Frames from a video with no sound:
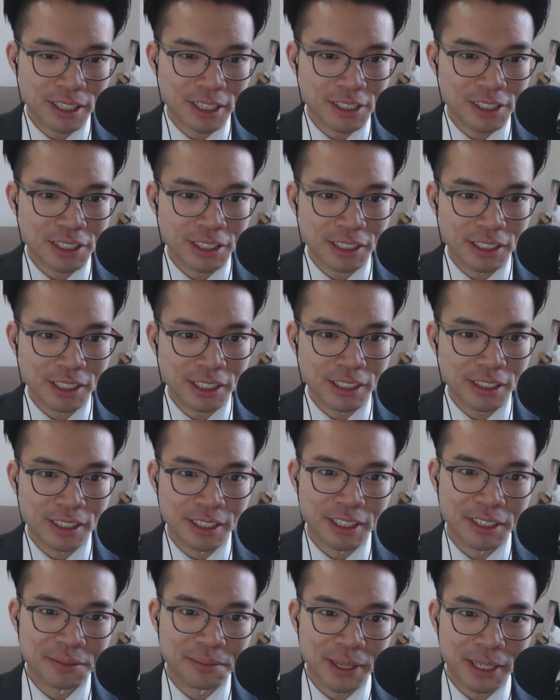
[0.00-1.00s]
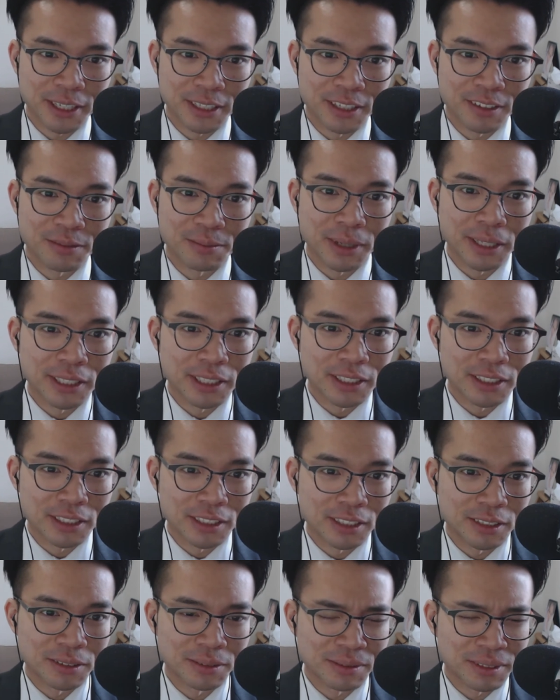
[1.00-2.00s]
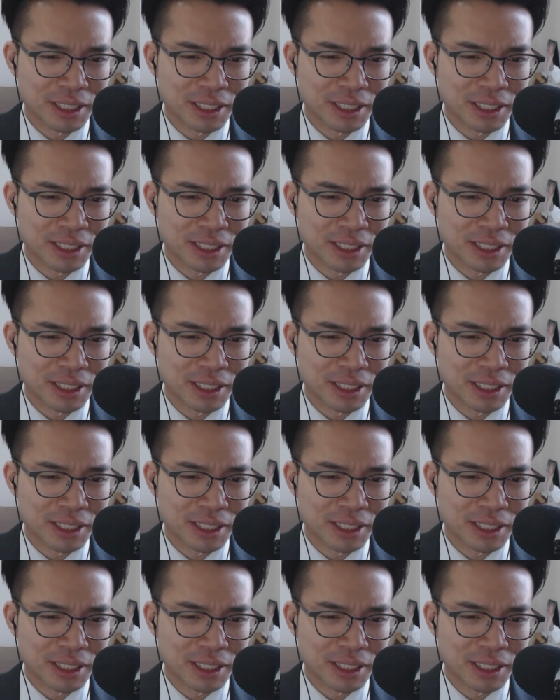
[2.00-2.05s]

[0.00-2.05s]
actually like make enough money to